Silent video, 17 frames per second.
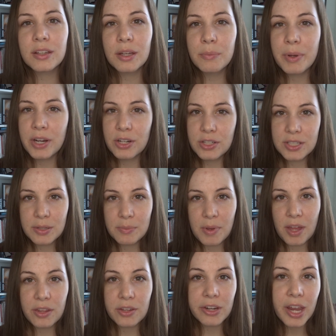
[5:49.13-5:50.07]
compared to some
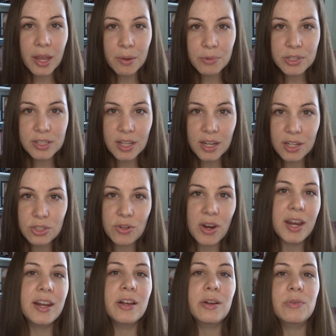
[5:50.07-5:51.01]
other cameras that I
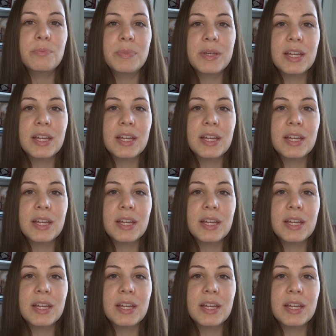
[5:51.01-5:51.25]
tried out,